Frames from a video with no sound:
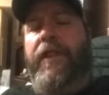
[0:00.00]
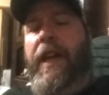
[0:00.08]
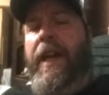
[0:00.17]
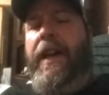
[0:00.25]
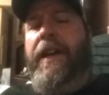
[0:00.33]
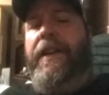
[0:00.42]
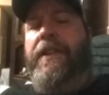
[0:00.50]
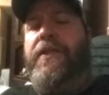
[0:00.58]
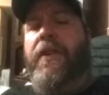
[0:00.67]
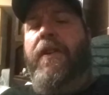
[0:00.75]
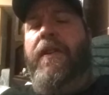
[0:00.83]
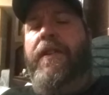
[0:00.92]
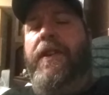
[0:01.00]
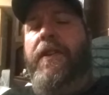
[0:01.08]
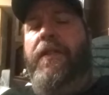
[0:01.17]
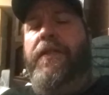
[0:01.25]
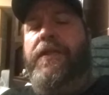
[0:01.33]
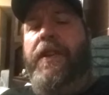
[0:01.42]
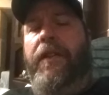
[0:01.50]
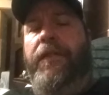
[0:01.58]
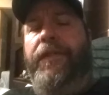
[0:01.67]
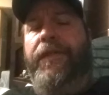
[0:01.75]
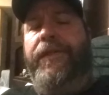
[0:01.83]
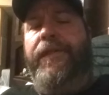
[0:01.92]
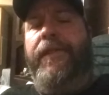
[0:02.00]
and I started doing something.